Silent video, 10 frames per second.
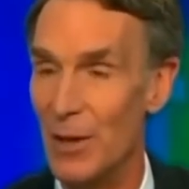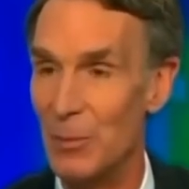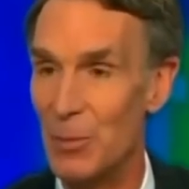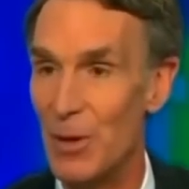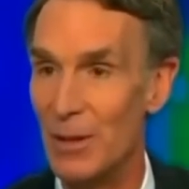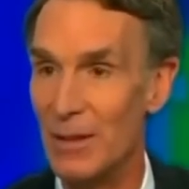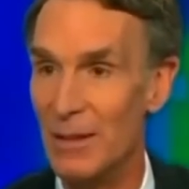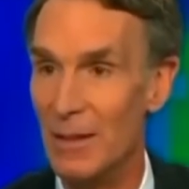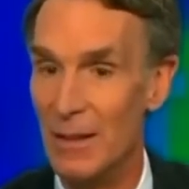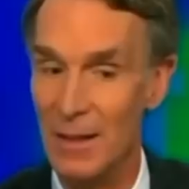world.
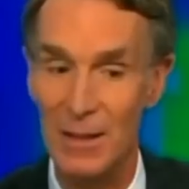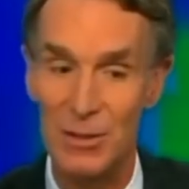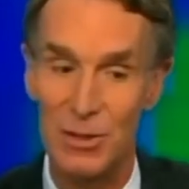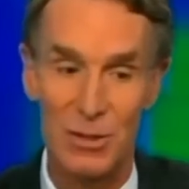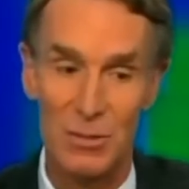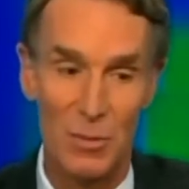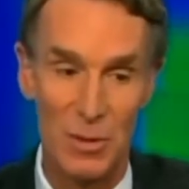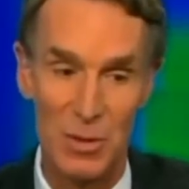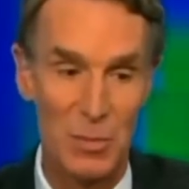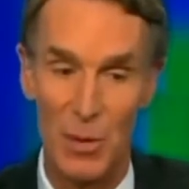And we're
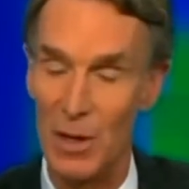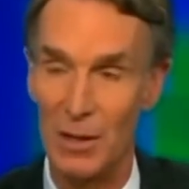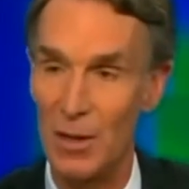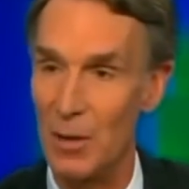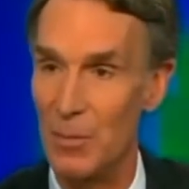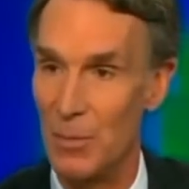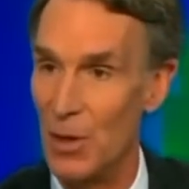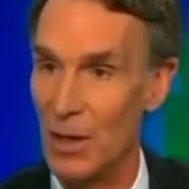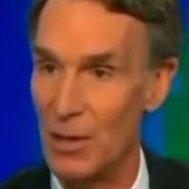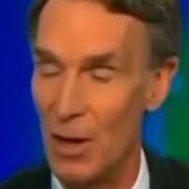just burning
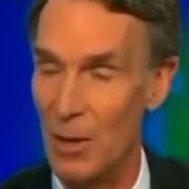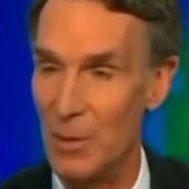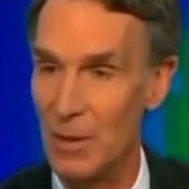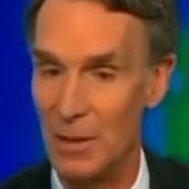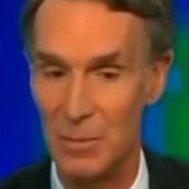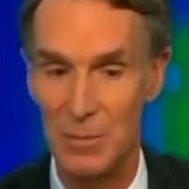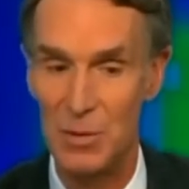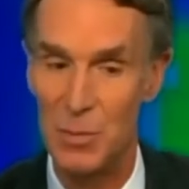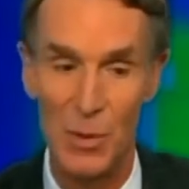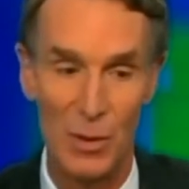carbon and
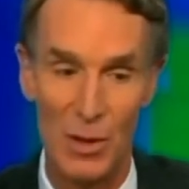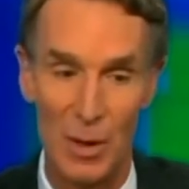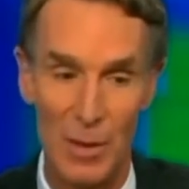spewing carbon